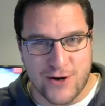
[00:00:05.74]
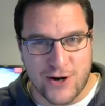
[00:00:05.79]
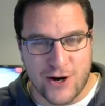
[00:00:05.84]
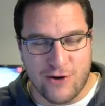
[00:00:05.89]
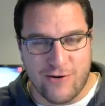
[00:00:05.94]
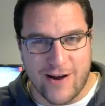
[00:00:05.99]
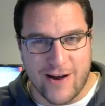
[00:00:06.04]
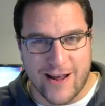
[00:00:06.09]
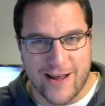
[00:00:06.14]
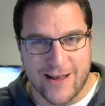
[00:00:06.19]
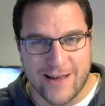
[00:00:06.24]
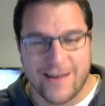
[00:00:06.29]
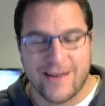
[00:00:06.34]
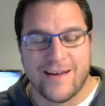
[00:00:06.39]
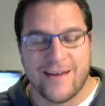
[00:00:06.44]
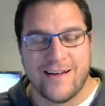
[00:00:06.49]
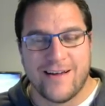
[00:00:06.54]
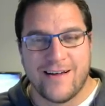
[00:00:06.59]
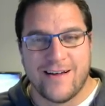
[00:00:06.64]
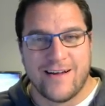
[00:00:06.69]
career,
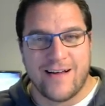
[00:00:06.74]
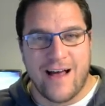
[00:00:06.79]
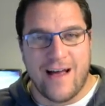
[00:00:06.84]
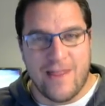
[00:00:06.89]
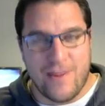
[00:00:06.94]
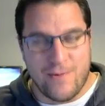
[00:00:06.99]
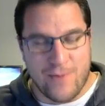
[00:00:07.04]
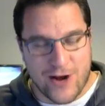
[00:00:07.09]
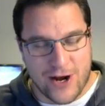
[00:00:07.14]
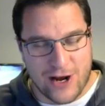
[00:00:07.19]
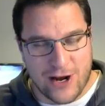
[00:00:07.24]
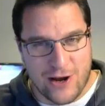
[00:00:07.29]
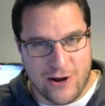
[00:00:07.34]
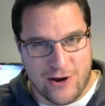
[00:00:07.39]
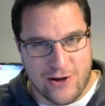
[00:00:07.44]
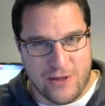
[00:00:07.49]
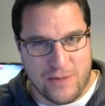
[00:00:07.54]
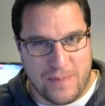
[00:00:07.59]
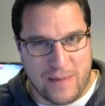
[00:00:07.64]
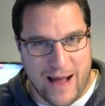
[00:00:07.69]
and then we're going to
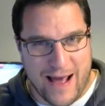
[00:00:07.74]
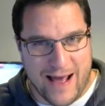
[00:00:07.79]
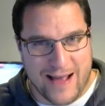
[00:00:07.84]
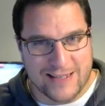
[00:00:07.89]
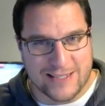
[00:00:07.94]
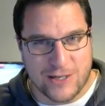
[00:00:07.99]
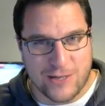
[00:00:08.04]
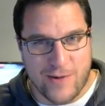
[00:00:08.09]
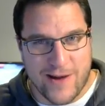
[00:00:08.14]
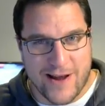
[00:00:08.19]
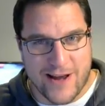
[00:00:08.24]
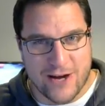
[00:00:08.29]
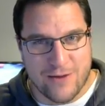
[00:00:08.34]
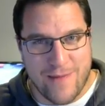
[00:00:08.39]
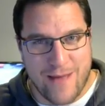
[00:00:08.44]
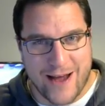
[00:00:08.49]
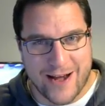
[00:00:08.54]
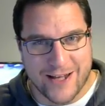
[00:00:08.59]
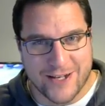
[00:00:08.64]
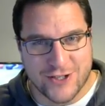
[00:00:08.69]
look at the players that we're going to
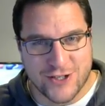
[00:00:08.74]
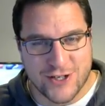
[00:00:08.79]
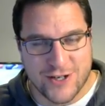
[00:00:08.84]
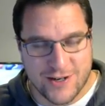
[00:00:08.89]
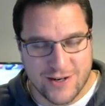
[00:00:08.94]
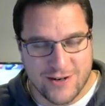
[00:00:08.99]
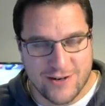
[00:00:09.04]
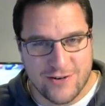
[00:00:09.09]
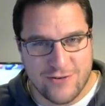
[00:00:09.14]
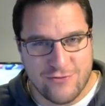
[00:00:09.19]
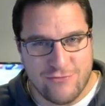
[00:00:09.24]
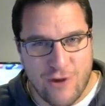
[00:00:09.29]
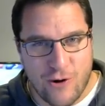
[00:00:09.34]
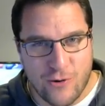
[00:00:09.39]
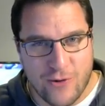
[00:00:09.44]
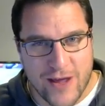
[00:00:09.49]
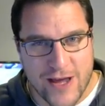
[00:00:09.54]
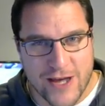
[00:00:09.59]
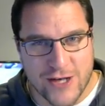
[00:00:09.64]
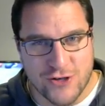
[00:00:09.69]
manage. Roll
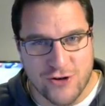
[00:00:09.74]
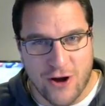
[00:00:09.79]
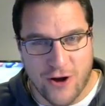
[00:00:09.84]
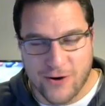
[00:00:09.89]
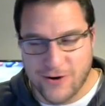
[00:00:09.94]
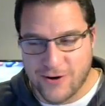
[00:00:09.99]
the intro.